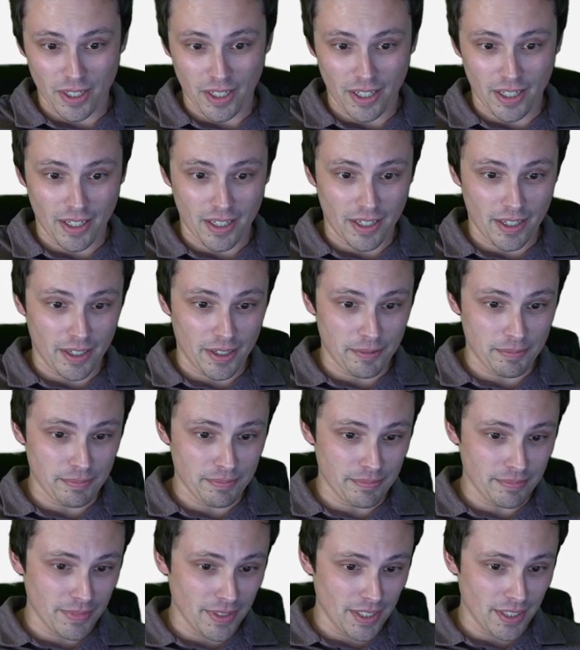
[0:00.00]

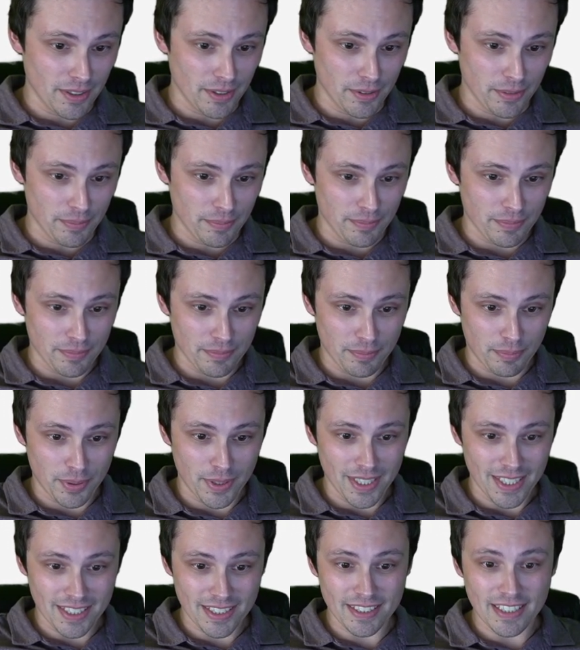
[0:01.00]
um, you know,
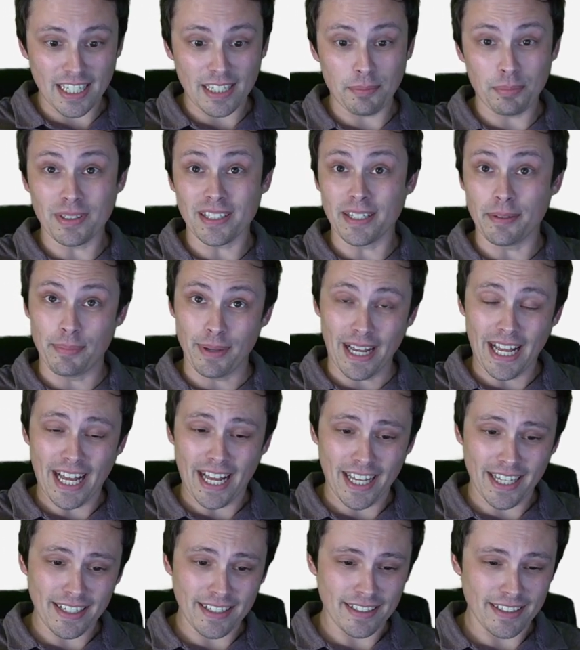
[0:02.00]
pretty stably
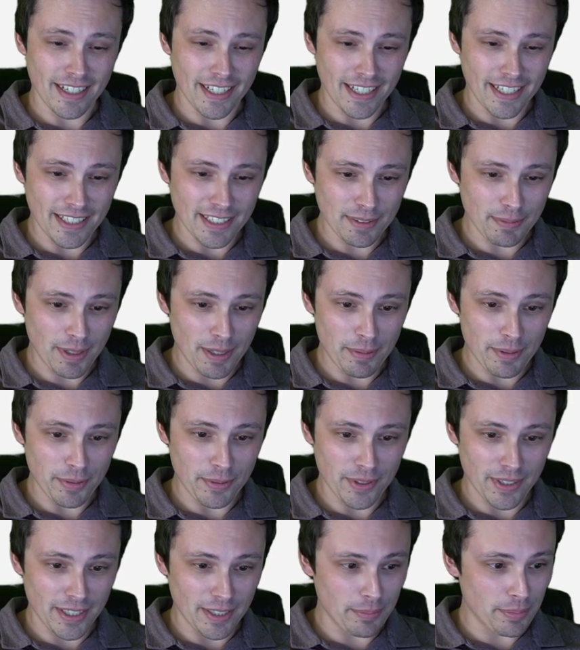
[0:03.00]
bad, I guess might be
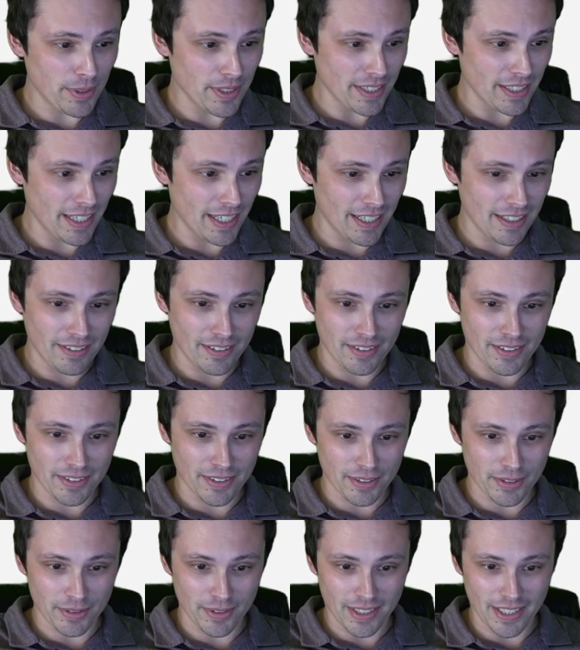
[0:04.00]
where I'd put that.
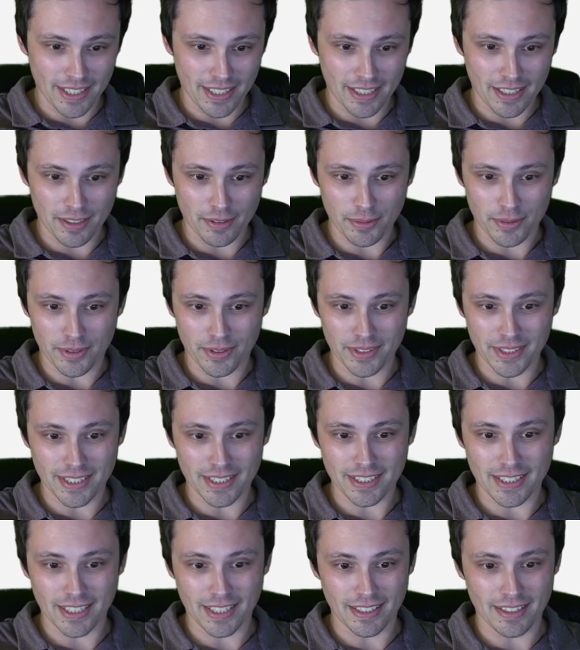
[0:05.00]
Although right here, we're only
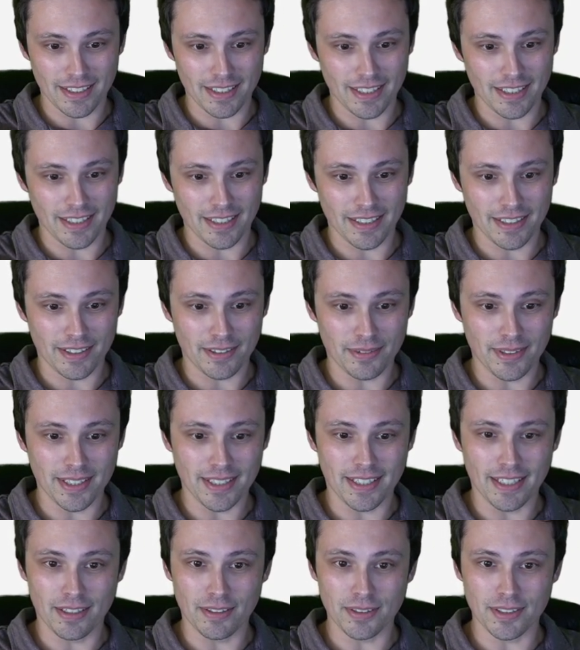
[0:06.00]
seeing the uh,
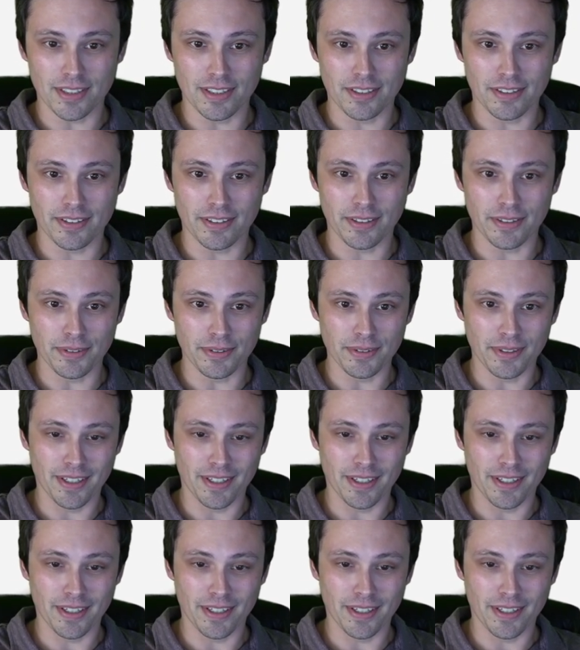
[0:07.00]
3,000 euro